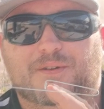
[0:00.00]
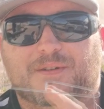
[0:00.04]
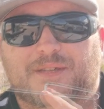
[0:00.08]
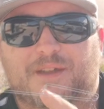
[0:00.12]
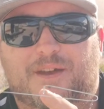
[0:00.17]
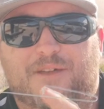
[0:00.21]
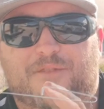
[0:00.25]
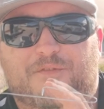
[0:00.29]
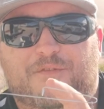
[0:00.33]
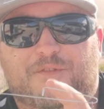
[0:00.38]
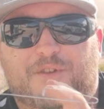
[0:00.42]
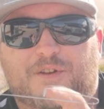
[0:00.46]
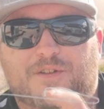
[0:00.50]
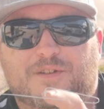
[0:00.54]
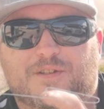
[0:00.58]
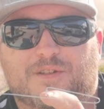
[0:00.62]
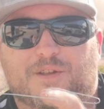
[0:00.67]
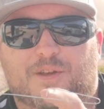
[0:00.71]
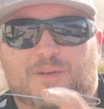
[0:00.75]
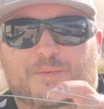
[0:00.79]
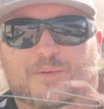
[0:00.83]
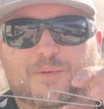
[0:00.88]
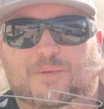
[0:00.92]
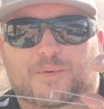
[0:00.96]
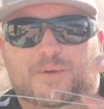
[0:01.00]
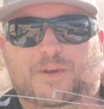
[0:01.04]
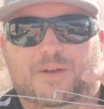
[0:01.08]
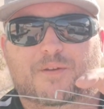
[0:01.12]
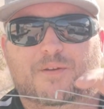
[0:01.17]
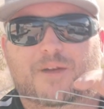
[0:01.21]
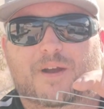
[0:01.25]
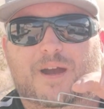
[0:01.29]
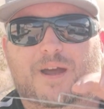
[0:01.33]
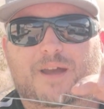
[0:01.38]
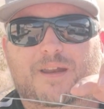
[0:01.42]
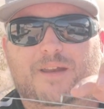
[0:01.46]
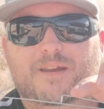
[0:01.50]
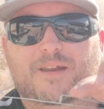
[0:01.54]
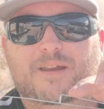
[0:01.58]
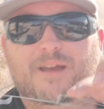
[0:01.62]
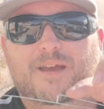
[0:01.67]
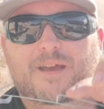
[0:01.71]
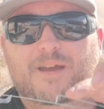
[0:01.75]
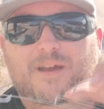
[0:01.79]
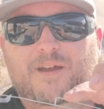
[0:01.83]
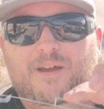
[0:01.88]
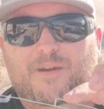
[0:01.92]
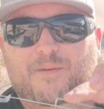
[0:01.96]
that first loop that we created,
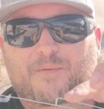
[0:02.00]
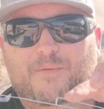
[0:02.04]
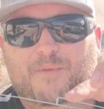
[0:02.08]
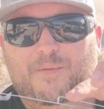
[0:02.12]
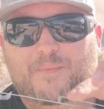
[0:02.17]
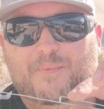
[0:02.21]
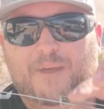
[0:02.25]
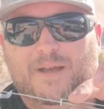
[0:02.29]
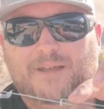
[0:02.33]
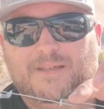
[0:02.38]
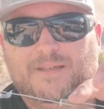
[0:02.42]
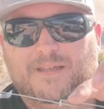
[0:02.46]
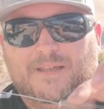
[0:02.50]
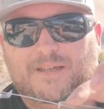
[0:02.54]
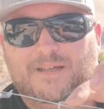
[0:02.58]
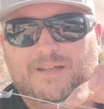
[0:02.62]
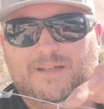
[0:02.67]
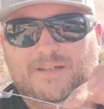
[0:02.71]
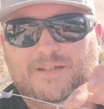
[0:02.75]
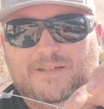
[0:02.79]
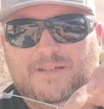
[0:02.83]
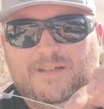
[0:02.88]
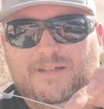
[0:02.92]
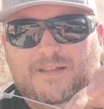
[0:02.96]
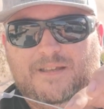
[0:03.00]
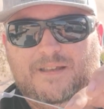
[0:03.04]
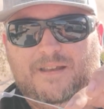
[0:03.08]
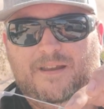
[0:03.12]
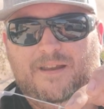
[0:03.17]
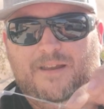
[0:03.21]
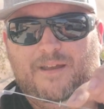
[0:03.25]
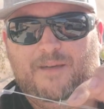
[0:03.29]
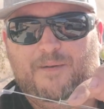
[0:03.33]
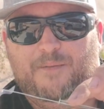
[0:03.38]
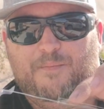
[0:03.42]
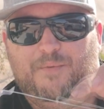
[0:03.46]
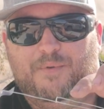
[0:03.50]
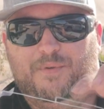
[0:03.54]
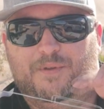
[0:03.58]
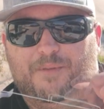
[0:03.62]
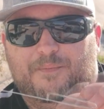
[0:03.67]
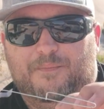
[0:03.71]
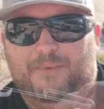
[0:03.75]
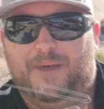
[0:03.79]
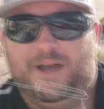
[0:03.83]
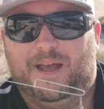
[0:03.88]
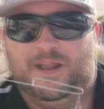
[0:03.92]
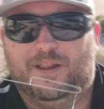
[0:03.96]
we basically just put the
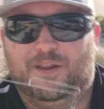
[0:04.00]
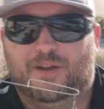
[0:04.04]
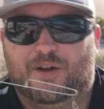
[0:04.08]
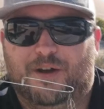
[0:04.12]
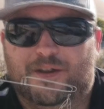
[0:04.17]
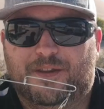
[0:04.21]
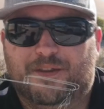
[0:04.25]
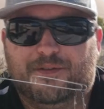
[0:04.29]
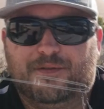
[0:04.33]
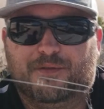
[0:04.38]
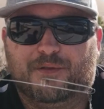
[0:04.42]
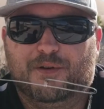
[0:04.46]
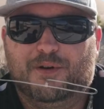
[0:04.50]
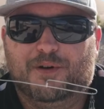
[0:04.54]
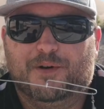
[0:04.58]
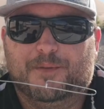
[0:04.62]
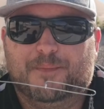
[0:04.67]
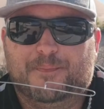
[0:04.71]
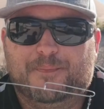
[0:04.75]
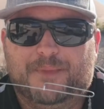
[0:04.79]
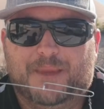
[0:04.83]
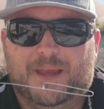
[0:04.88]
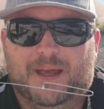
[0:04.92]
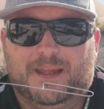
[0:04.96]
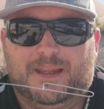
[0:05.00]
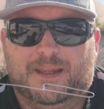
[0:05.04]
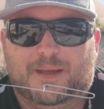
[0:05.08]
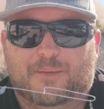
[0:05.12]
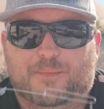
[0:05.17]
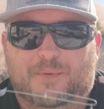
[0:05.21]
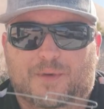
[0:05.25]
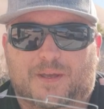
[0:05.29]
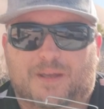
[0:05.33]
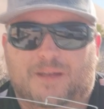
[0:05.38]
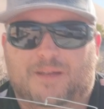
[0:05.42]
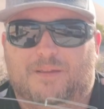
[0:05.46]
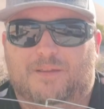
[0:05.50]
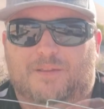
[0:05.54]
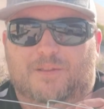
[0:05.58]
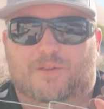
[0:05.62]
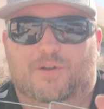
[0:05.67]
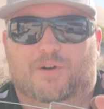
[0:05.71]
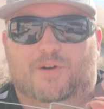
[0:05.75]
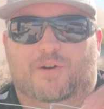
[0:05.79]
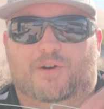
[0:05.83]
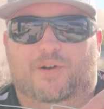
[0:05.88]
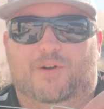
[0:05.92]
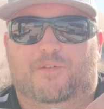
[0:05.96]
main line through it and then we
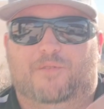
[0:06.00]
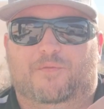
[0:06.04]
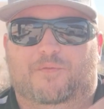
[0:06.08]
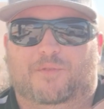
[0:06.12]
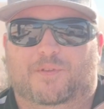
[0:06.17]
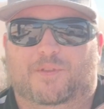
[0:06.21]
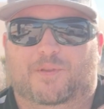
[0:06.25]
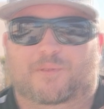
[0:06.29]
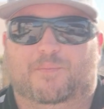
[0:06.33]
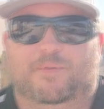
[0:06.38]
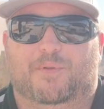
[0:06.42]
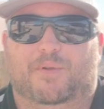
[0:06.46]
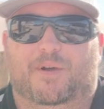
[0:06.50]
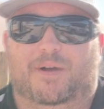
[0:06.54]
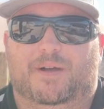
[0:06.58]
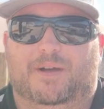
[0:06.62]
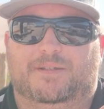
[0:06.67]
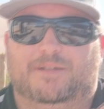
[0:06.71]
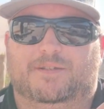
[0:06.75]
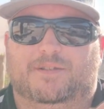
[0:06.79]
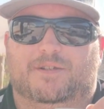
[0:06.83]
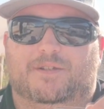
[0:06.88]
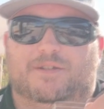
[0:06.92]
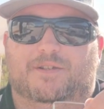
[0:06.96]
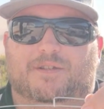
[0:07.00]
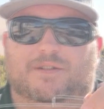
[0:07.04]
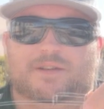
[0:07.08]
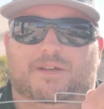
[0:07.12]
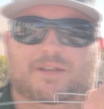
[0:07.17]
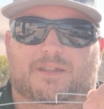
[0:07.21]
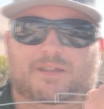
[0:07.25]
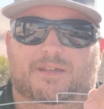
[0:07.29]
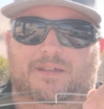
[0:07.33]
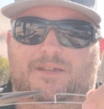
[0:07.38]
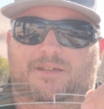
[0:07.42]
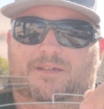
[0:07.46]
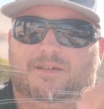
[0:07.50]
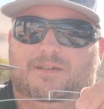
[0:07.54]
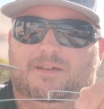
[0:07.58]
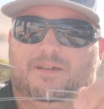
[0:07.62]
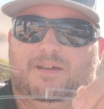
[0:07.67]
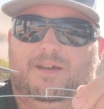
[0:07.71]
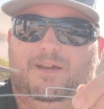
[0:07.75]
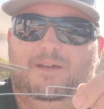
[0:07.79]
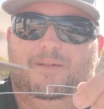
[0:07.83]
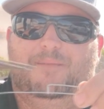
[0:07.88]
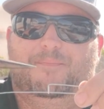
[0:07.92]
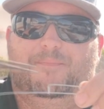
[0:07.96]
lock it off with the pliers just like this,
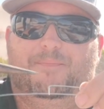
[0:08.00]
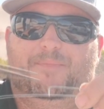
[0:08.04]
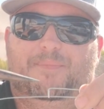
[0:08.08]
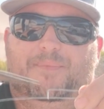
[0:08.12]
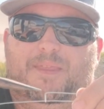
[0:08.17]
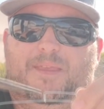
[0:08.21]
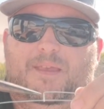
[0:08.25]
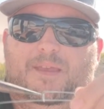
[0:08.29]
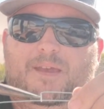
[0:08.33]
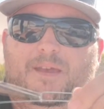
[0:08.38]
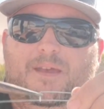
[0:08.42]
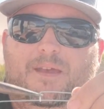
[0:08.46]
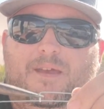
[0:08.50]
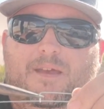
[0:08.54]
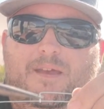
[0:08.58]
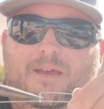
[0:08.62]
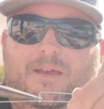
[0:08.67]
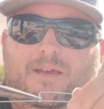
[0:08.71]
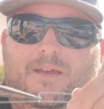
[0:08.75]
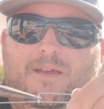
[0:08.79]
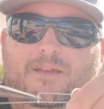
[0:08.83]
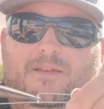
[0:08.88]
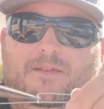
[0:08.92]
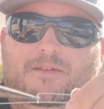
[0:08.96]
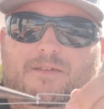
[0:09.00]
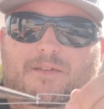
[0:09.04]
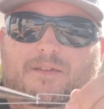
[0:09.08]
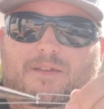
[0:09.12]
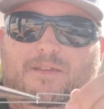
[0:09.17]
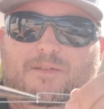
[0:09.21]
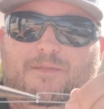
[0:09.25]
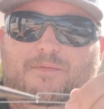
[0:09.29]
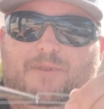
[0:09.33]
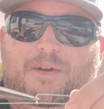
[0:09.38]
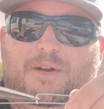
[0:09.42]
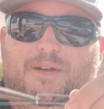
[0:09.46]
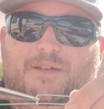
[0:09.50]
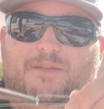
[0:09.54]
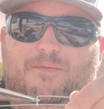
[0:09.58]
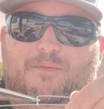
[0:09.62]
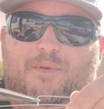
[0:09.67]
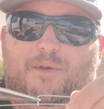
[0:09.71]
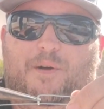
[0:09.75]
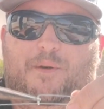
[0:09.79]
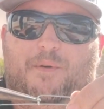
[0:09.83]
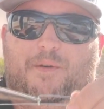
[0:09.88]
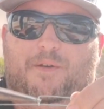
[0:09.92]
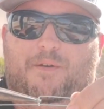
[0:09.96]
okay? So the reason
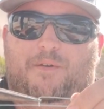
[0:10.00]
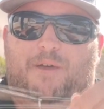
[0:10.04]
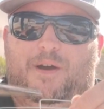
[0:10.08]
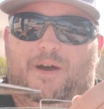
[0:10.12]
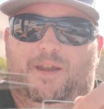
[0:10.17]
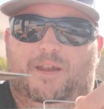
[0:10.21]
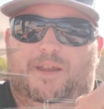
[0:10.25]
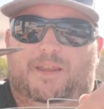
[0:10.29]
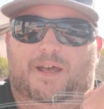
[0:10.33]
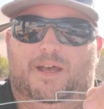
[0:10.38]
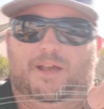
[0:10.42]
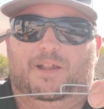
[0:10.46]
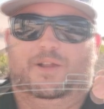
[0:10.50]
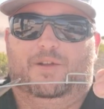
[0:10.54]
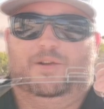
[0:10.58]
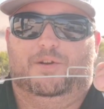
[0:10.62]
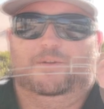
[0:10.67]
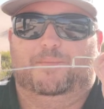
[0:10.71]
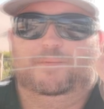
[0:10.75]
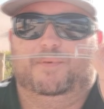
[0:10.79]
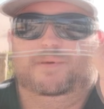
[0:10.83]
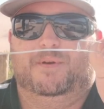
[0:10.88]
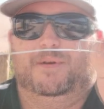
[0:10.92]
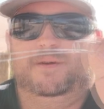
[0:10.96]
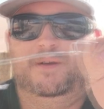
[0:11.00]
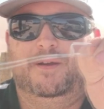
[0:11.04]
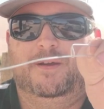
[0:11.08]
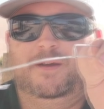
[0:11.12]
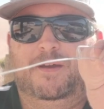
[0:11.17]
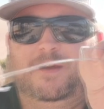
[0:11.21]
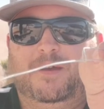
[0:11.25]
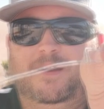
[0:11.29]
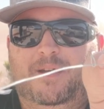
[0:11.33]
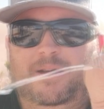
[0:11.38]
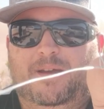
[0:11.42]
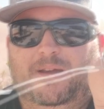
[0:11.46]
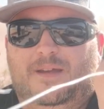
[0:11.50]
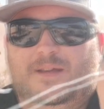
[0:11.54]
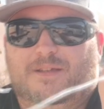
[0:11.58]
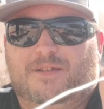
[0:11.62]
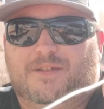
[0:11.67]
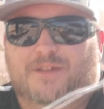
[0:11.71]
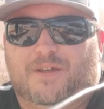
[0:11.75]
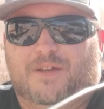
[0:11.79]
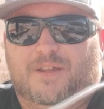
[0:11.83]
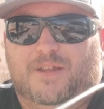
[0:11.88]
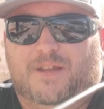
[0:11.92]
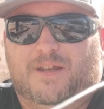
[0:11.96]
why we created that loop is
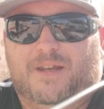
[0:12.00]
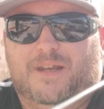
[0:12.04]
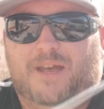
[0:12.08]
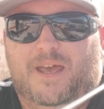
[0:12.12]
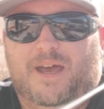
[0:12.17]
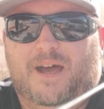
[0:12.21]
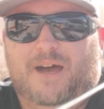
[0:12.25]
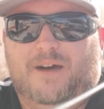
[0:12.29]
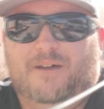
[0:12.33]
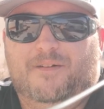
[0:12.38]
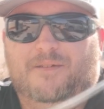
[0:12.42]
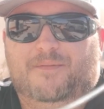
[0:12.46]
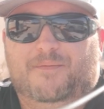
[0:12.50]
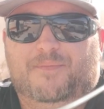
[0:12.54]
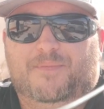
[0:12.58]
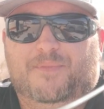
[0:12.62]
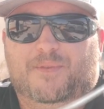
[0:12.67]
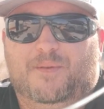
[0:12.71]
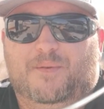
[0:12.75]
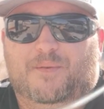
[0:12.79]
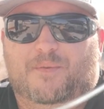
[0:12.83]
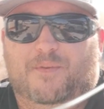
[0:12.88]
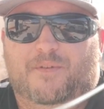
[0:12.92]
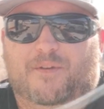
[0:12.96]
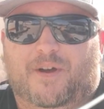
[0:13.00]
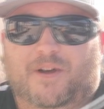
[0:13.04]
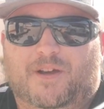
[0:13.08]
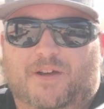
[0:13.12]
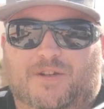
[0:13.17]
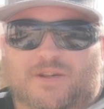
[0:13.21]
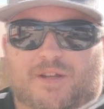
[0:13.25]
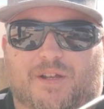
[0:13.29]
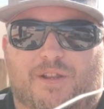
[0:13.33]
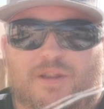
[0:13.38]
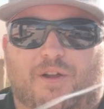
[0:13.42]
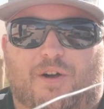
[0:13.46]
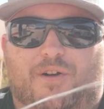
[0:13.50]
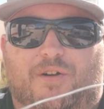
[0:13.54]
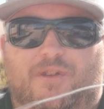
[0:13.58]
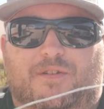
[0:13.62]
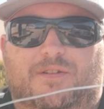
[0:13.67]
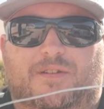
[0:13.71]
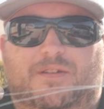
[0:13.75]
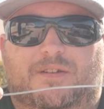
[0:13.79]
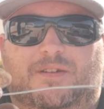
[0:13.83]
so that now we've actually locked